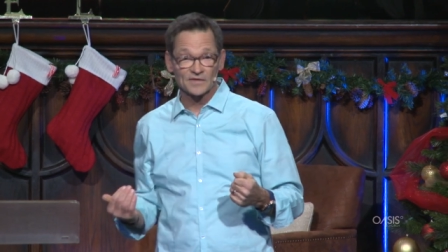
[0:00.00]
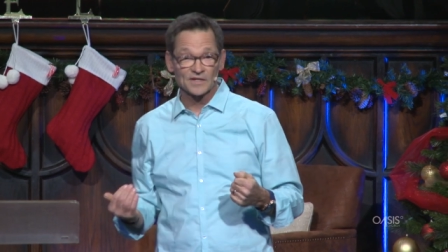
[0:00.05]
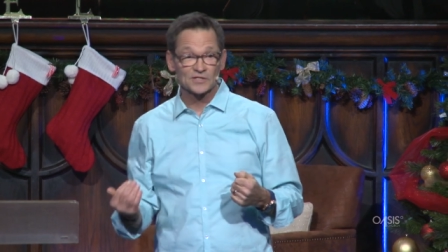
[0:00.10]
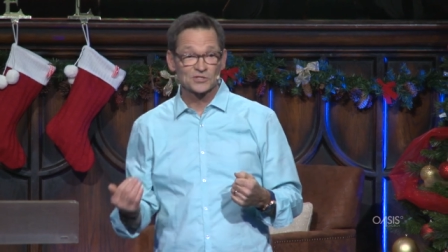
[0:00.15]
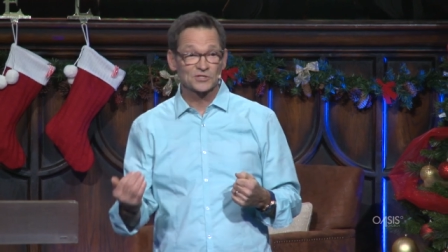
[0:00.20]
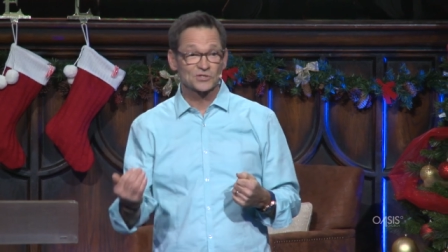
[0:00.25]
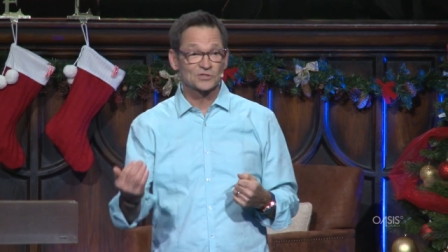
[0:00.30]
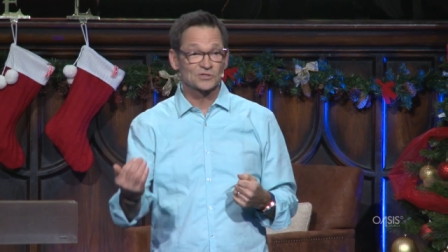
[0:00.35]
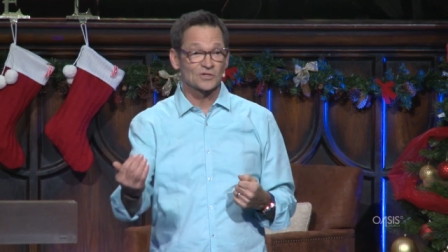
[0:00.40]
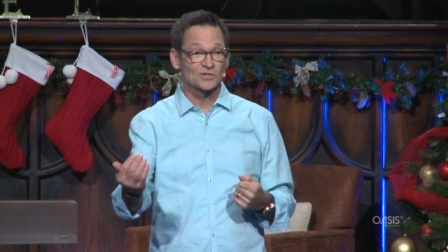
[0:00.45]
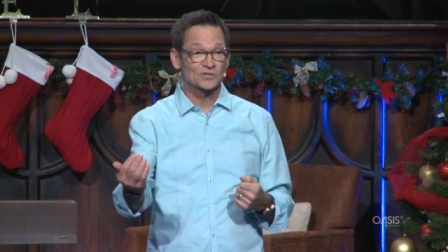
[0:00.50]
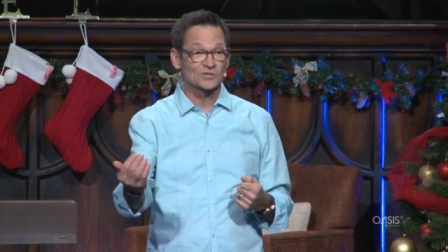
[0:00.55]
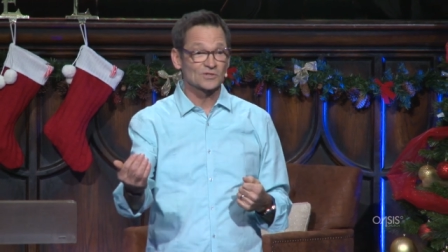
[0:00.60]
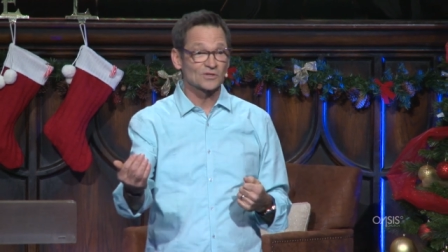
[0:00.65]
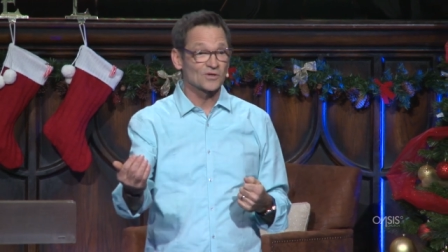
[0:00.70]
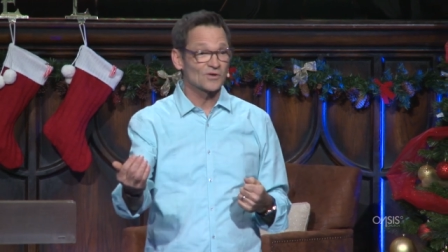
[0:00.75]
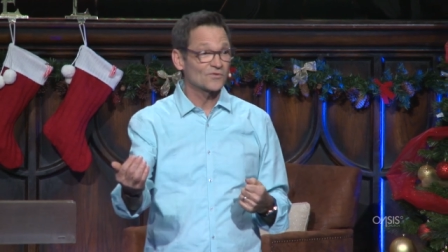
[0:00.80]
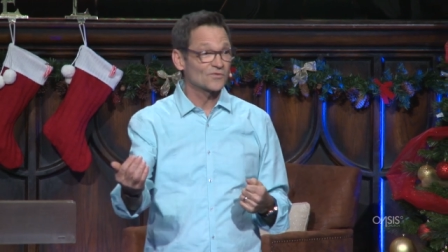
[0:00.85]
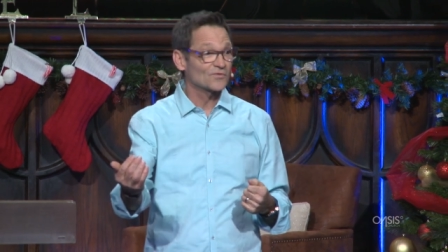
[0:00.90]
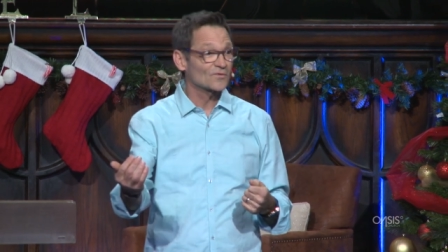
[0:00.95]
And as she starts to
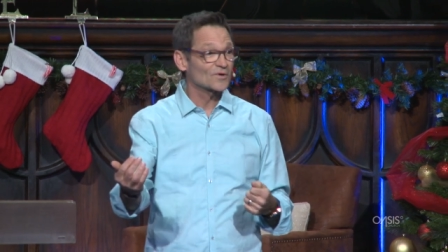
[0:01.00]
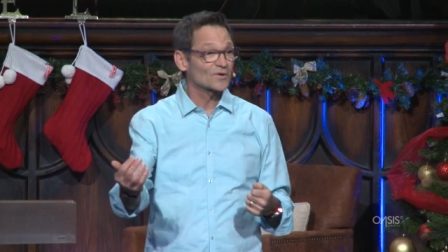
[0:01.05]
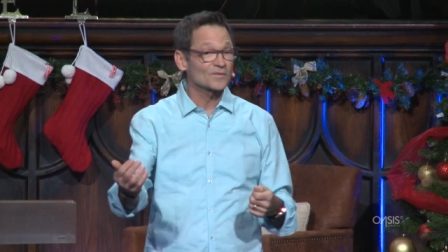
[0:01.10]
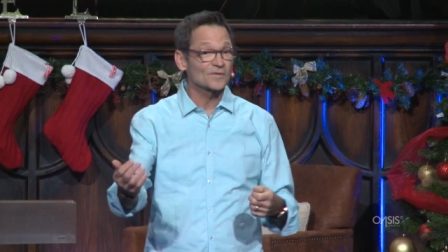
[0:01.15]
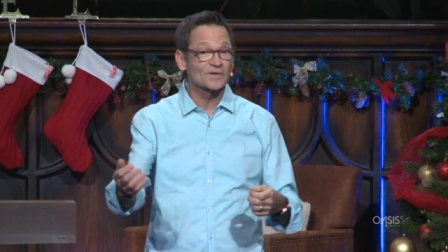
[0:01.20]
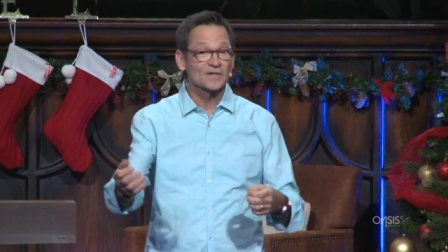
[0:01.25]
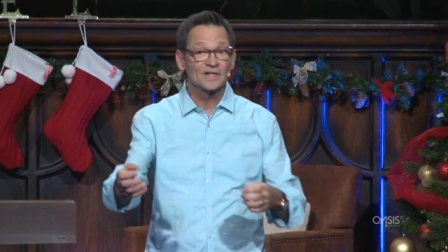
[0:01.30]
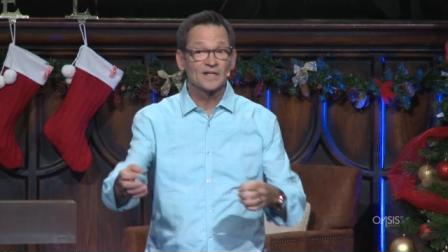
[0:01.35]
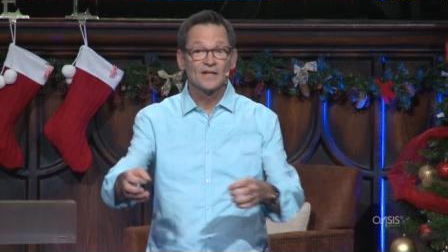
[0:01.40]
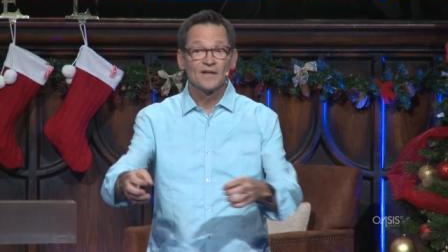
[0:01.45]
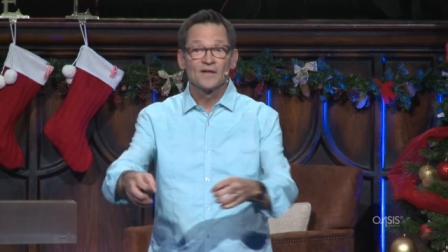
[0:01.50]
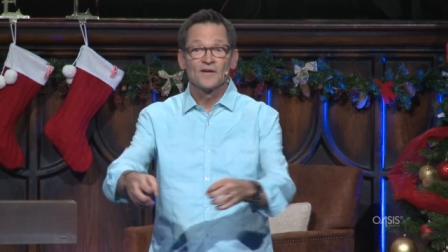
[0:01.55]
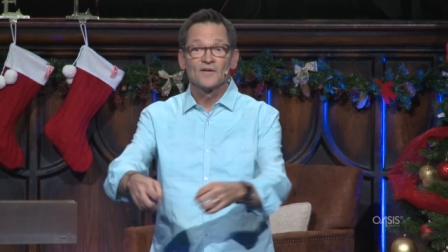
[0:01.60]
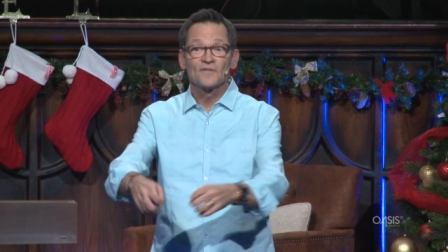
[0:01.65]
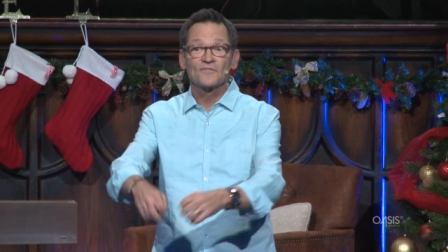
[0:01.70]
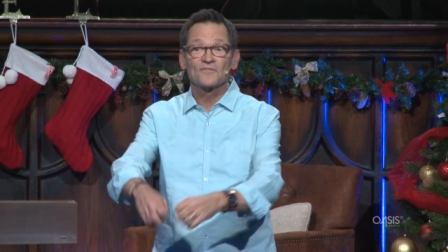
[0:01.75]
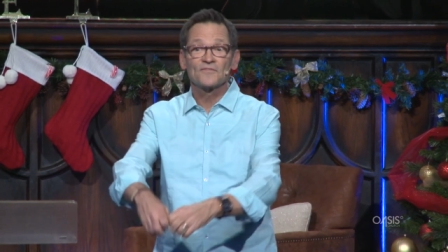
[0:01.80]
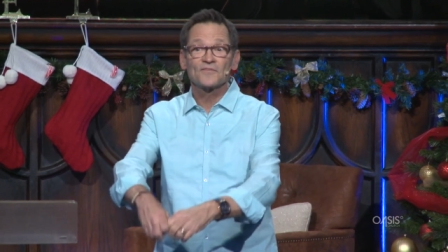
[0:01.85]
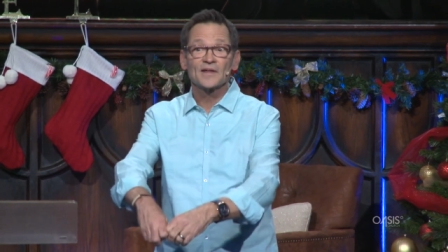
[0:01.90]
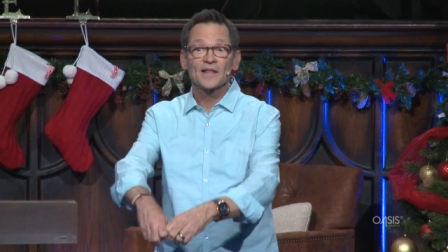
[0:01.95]
go forward,
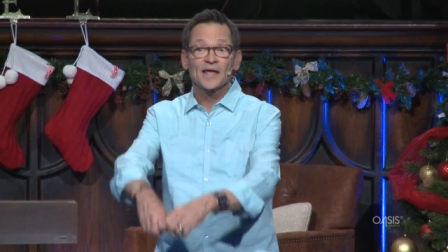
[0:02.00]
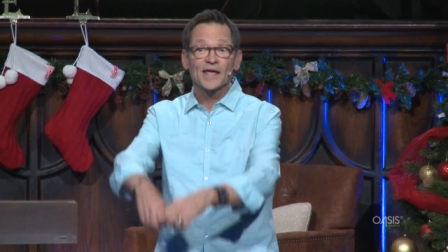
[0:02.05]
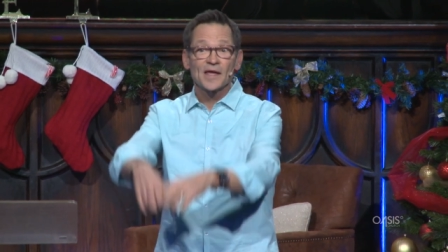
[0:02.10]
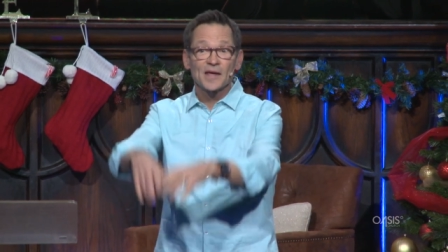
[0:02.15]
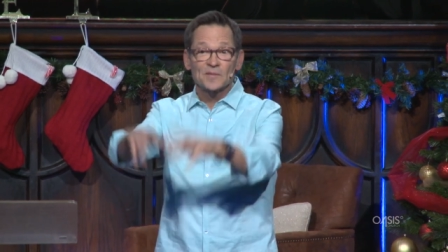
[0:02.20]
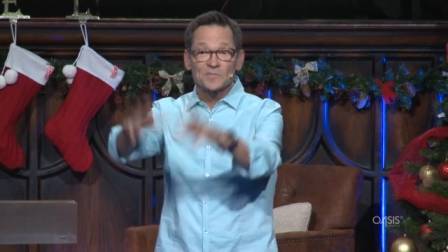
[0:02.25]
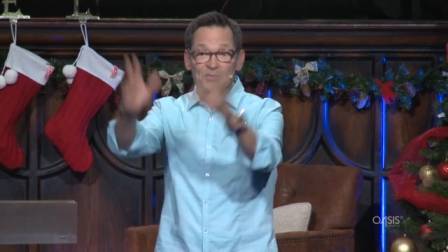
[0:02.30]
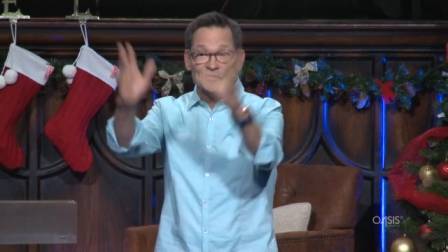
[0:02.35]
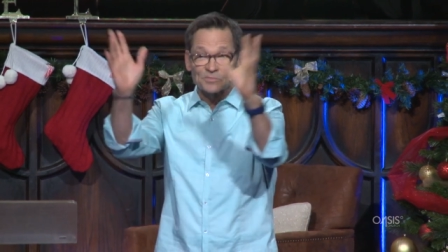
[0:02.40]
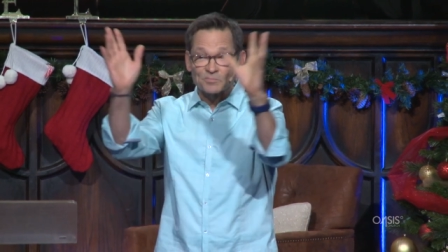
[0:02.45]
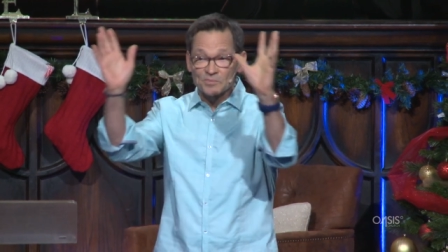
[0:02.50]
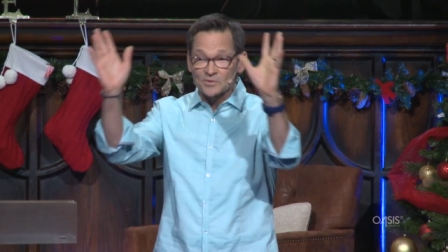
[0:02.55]
flames